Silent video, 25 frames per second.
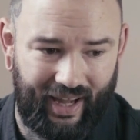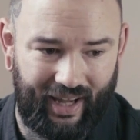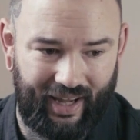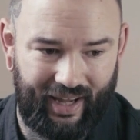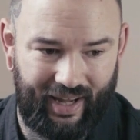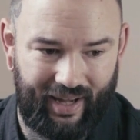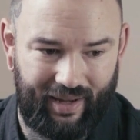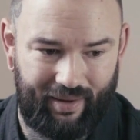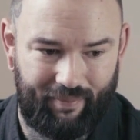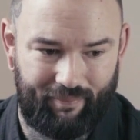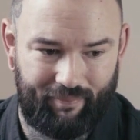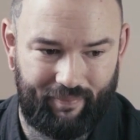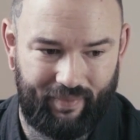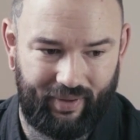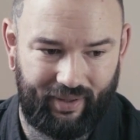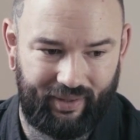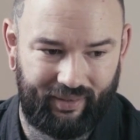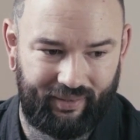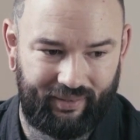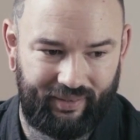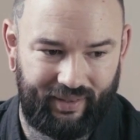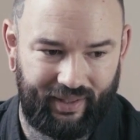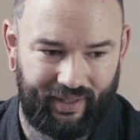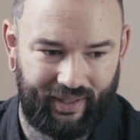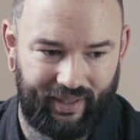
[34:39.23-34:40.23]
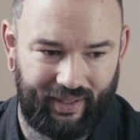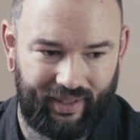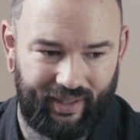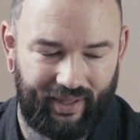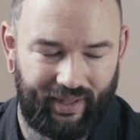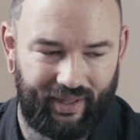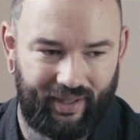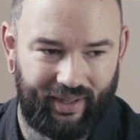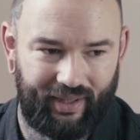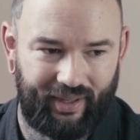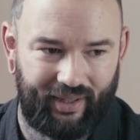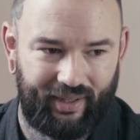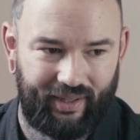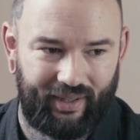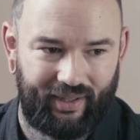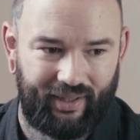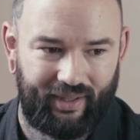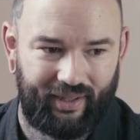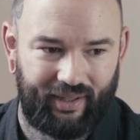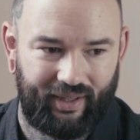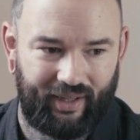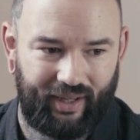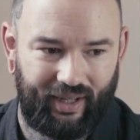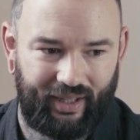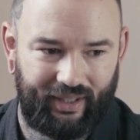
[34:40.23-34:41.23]
Their
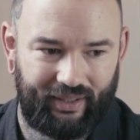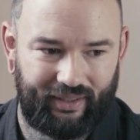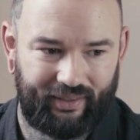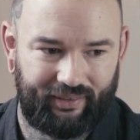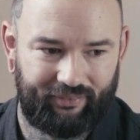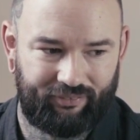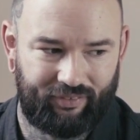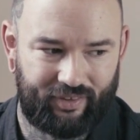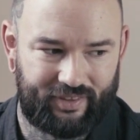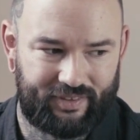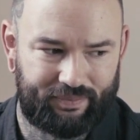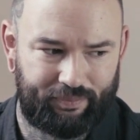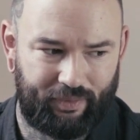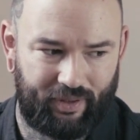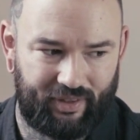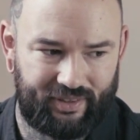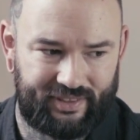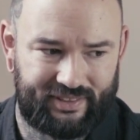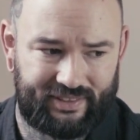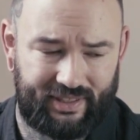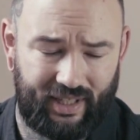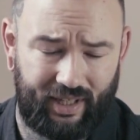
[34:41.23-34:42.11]
response